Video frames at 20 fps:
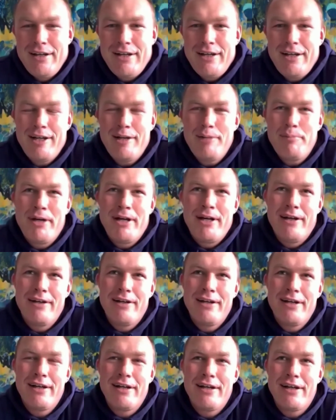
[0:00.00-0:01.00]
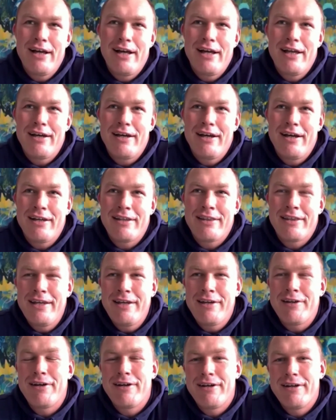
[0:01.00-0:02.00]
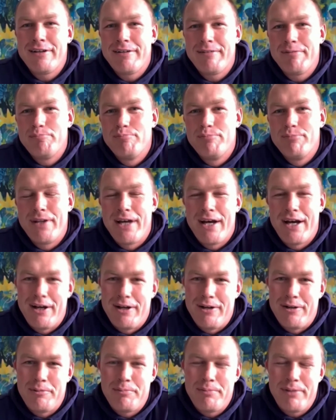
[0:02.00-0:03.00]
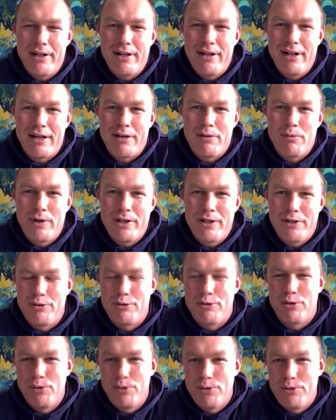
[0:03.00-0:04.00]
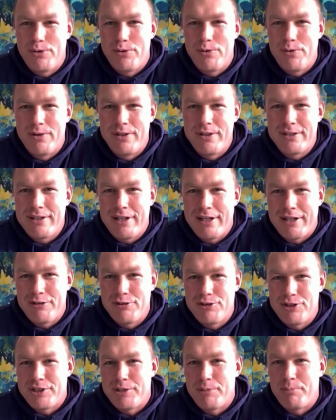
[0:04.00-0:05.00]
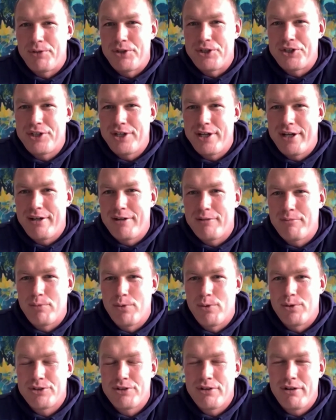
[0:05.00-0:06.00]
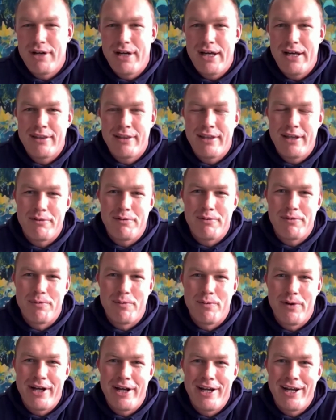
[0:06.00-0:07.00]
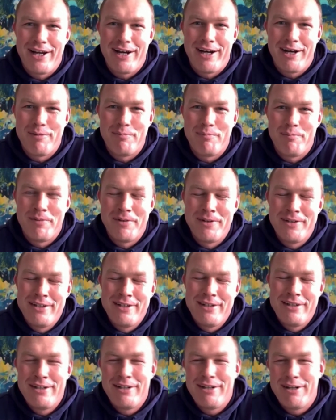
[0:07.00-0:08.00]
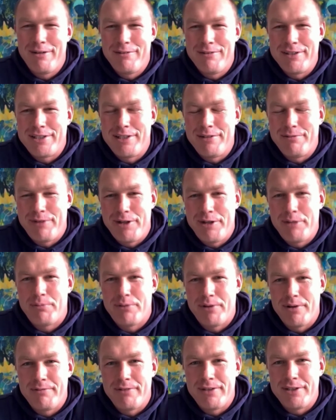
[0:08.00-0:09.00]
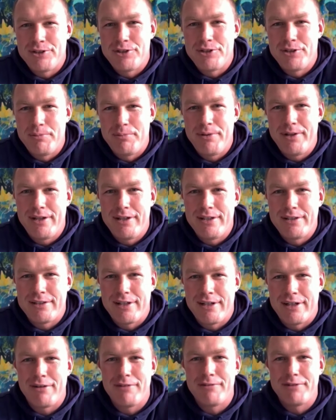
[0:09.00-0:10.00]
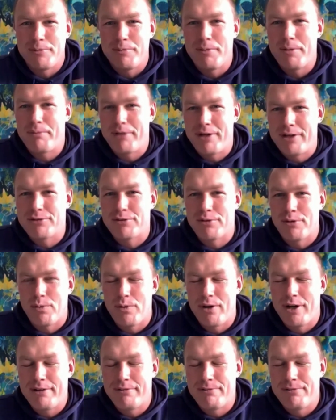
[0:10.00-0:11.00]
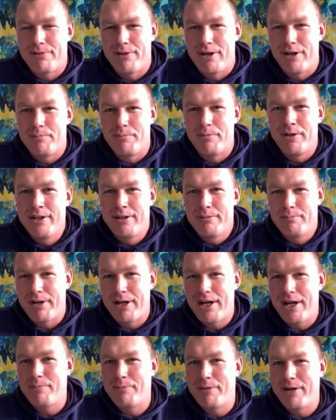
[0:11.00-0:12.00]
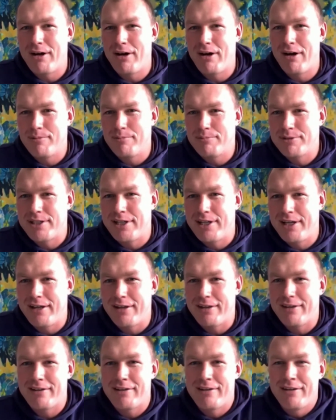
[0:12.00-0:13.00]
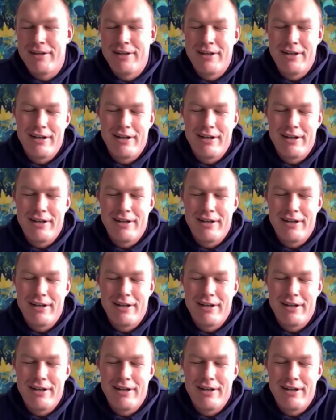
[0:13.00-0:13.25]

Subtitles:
I think no, but like what you do is like you just appreciate it more. So I think where I'm obviously very privileged to be is like obviously my parents got a wine farm, but I'm at an arm's length.